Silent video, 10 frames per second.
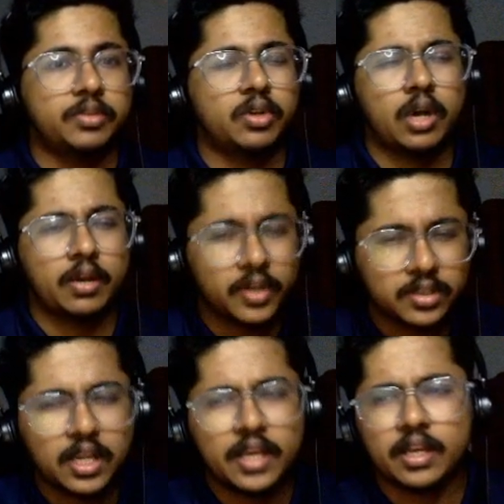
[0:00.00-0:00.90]
So I
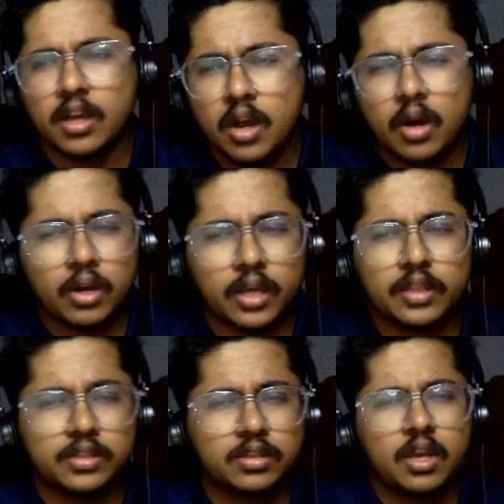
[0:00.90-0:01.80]
was like, okay,
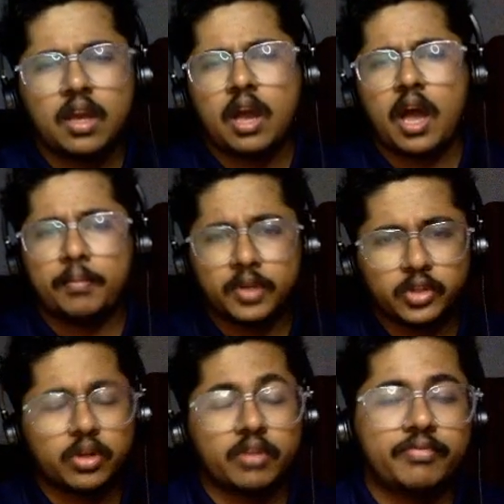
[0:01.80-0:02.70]
this, I'm not
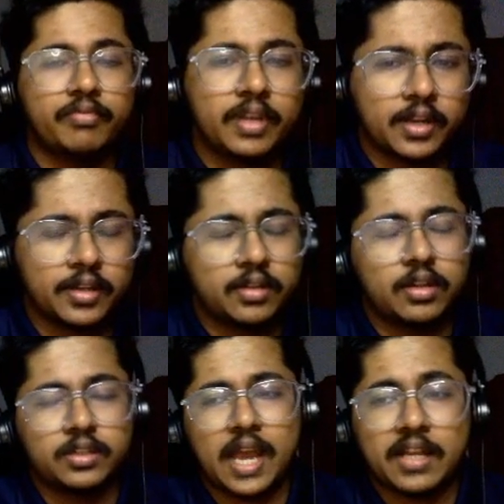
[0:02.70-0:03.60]
sure if whether
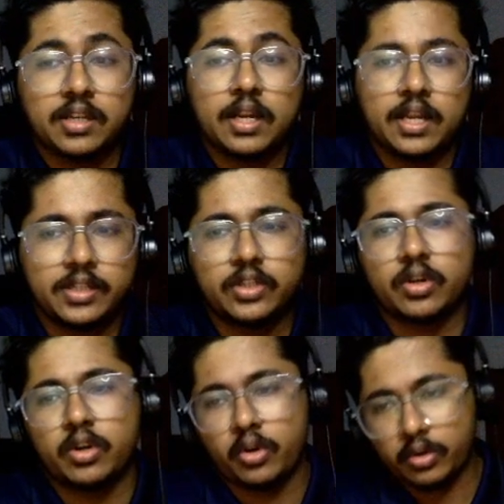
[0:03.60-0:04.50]
it's actually legit or
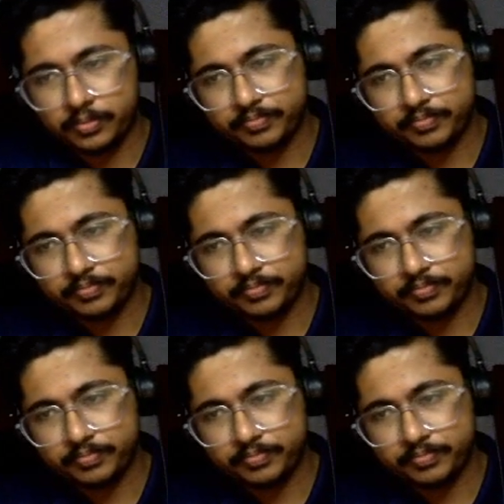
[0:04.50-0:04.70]
not.